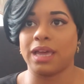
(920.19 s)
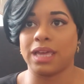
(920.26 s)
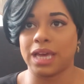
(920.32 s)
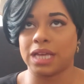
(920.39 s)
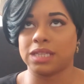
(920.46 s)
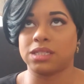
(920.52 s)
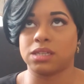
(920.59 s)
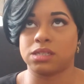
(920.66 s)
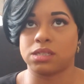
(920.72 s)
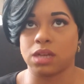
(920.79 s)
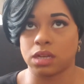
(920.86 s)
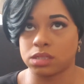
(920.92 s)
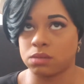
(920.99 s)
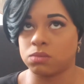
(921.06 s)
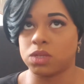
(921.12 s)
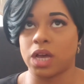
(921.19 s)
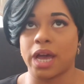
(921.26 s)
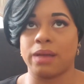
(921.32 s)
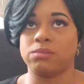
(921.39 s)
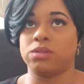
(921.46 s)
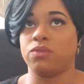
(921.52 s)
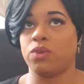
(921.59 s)
Yes, it sucks
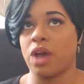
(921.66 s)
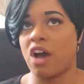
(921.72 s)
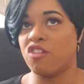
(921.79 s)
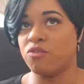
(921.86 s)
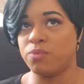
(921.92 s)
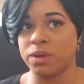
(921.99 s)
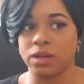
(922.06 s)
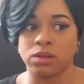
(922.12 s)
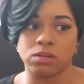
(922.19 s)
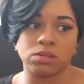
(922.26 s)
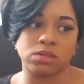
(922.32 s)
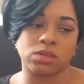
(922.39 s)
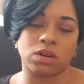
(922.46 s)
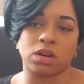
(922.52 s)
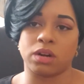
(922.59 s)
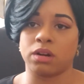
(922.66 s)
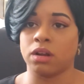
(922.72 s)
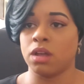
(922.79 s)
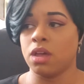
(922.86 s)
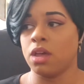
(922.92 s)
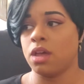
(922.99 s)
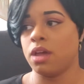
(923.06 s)
sometimes if you have bills, or
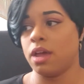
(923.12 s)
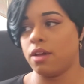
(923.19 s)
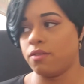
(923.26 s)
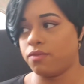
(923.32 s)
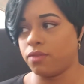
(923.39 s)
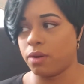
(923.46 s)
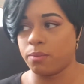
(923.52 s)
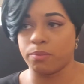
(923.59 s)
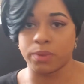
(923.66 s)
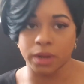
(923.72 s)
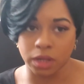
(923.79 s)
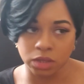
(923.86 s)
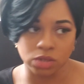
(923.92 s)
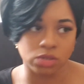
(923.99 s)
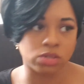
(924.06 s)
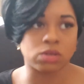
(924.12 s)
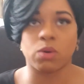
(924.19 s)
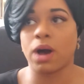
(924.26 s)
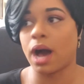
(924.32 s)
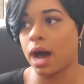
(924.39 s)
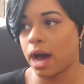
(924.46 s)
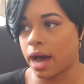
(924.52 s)
if a bill is so
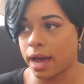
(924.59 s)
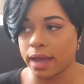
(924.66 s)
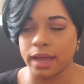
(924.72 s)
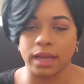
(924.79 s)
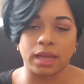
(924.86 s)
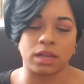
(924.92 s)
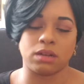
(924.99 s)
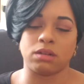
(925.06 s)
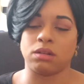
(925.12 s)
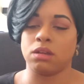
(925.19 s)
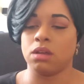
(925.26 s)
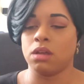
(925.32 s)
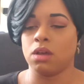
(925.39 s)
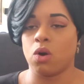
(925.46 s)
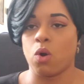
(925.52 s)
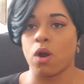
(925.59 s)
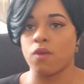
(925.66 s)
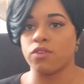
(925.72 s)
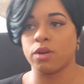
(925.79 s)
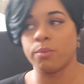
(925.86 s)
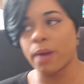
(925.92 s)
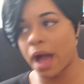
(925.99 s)
high, and or if
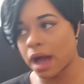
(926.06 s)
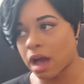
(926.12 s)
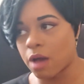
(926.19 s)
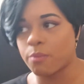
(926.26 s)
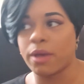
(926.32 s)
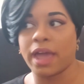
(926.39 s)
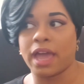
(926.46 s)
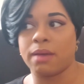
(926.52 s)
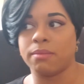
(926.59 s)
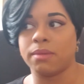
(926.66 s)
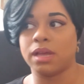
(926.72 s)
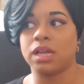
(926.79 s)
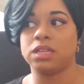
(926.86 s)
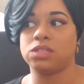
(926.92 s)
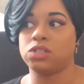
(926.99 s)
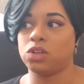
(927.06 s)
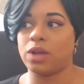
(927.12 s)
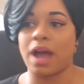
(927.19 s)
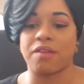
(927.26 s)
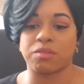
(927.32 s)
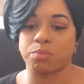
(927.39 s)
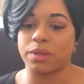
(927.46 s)
you're back on payments and you
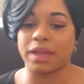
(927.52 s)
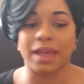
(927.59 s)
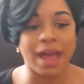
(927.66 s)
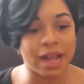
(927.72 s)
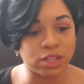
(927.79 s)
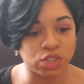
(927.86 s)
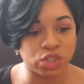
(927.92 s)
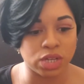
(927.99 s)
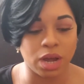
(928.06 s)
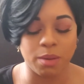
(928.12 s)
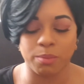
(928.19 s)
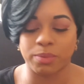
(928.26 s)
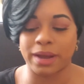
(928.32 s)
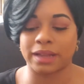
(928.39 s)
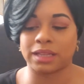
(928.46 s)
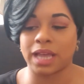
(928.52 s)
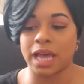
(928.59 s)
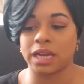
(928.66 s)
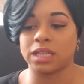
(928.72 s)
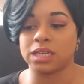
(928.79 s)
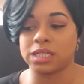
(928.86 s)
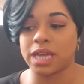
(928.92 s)
have to play catch up. But at the end
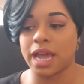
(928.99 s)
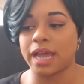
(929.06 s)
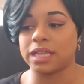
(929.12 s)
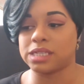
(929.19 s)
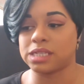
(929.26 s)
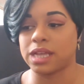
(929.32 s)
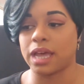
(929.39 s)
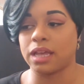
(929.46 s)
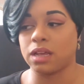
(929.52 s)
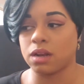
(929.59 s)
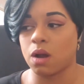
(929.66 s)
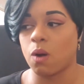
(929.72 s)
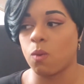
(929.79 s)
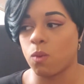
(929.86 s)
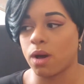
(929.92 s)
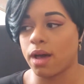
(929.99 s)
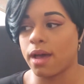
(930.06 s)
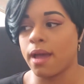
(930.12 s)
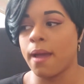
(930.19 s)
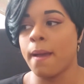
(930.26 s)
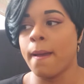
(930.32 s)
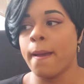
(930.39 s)
of the day, it's like, you know
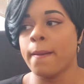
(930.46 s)
what?